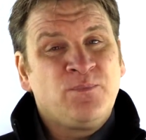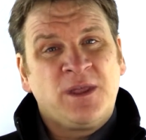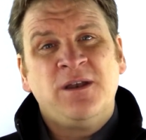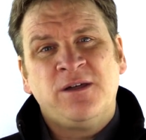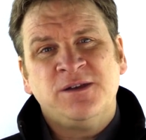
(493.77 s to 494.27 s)

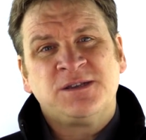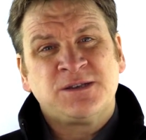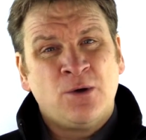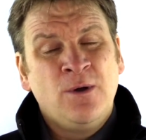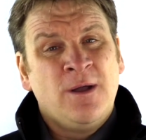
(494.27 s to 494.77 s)
than others.
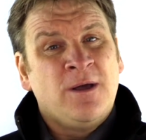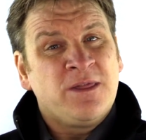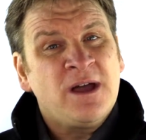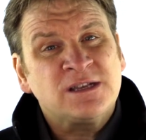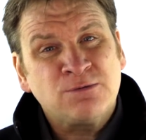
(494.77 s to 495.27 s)
So
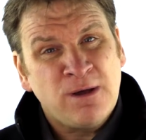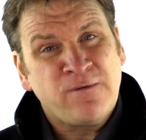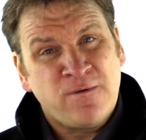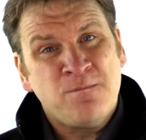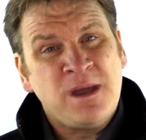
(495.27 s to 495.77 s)
that's why
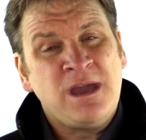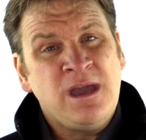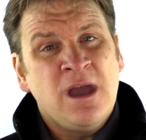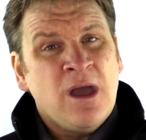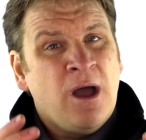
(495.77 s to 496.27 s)
for
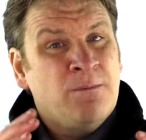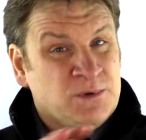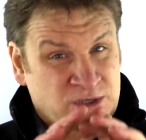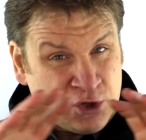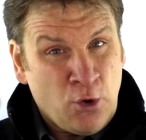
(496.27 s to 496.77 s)
me, to
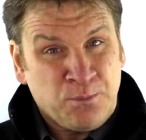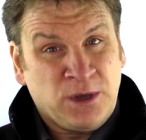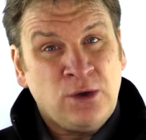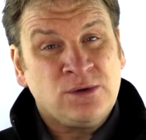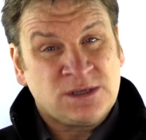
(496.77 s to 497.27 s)

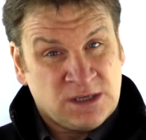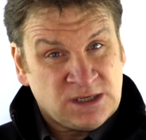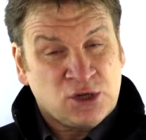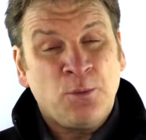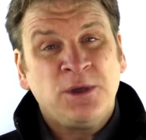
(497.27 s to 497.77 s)

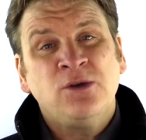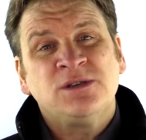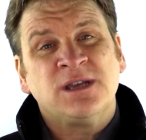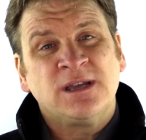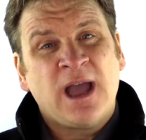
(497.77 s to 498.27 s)
stop
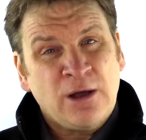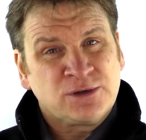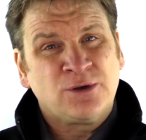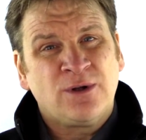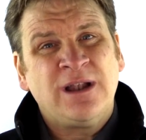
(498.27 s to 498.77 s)
using
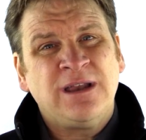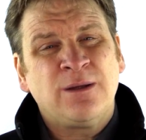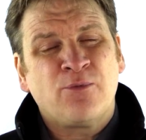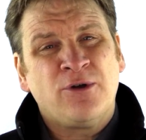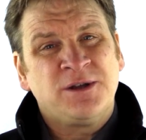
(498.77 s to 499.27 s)
household
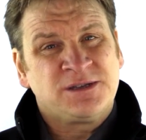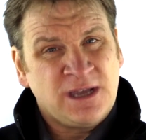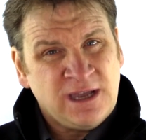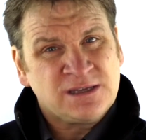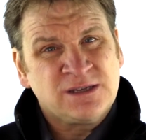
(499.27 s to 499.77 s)
cleaning
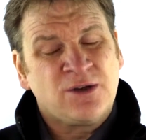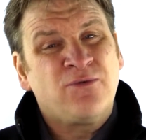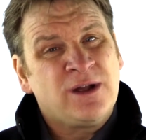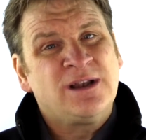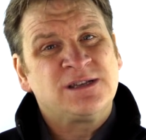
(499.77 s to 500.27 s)
products isn't a
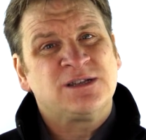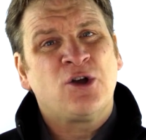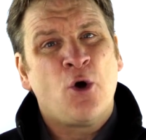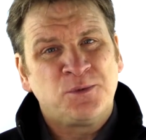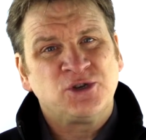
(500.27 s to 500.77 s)

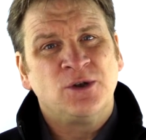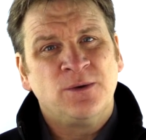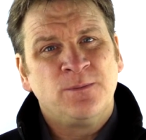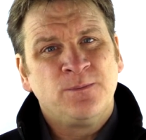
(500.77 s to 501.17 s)
realistic option.